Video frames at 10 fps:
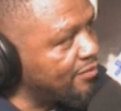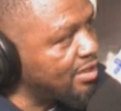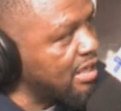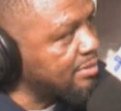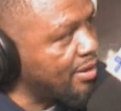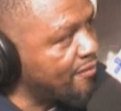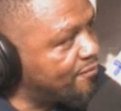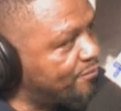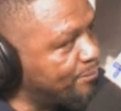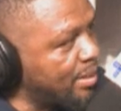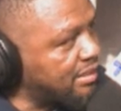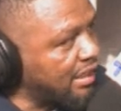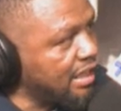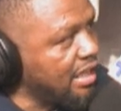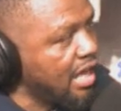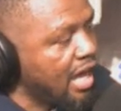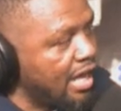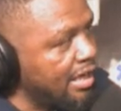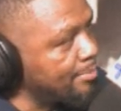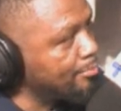He has been mentally
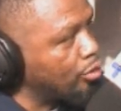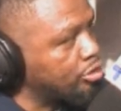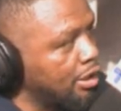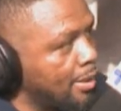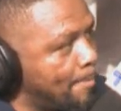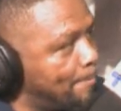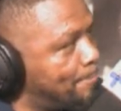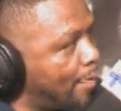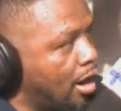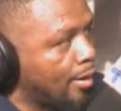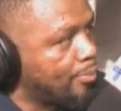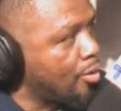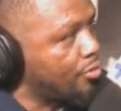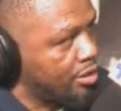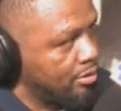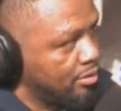and emotionally buck broken.